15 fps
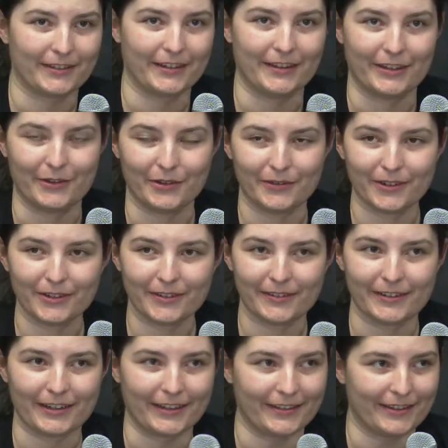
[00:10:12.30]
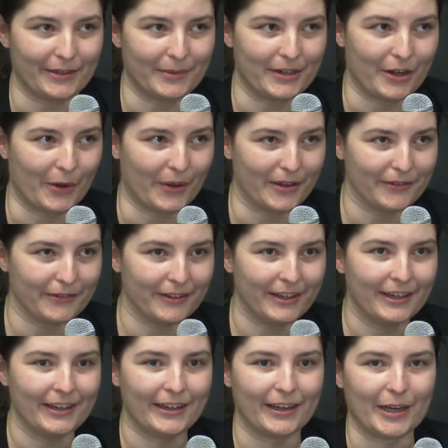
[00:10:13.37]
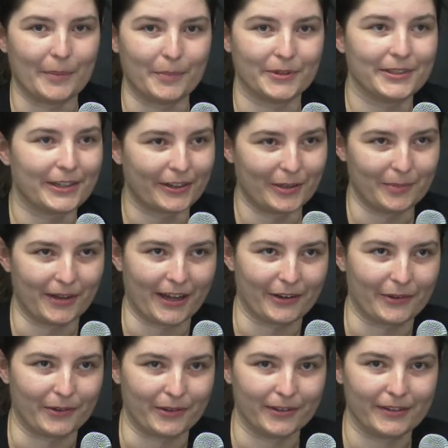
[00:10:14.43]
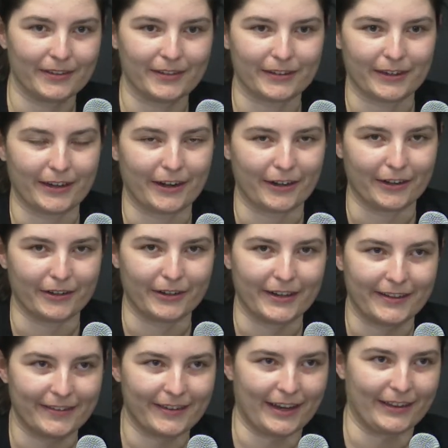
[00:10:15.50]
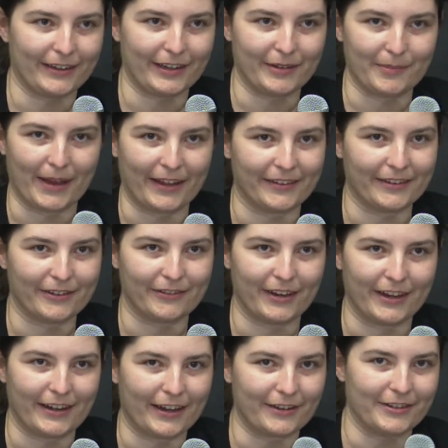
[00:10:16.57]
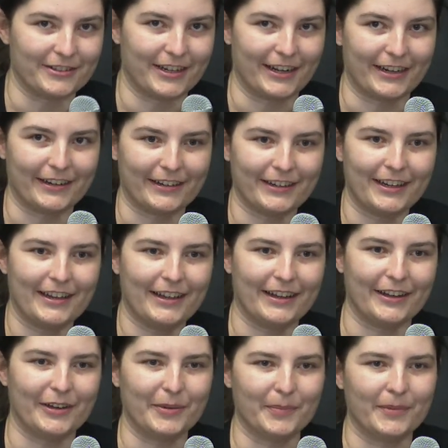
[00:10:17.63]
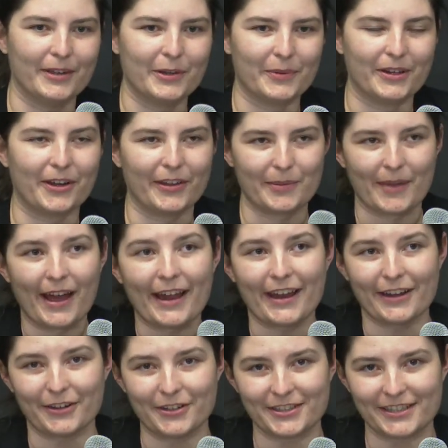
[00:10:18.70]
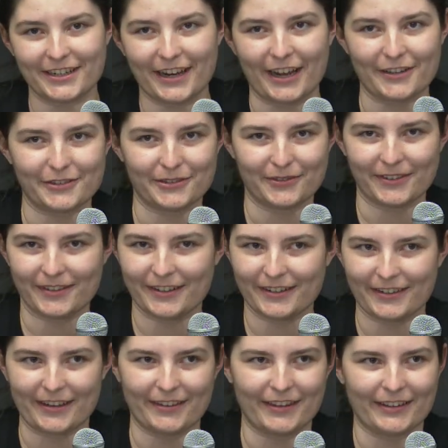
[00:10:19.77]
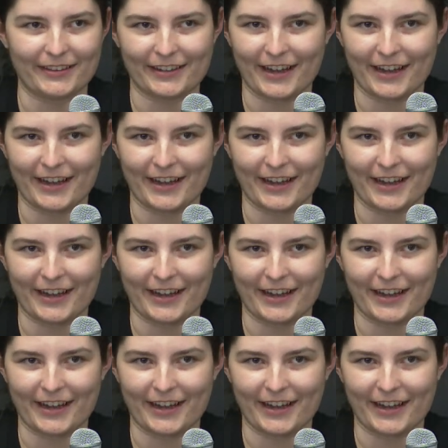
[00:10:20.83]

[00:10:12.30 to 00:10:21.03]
in the universe, at least that we know of, particularly black holes. They are insanely massive and energetic. We call them high energy astrophysics. That's like the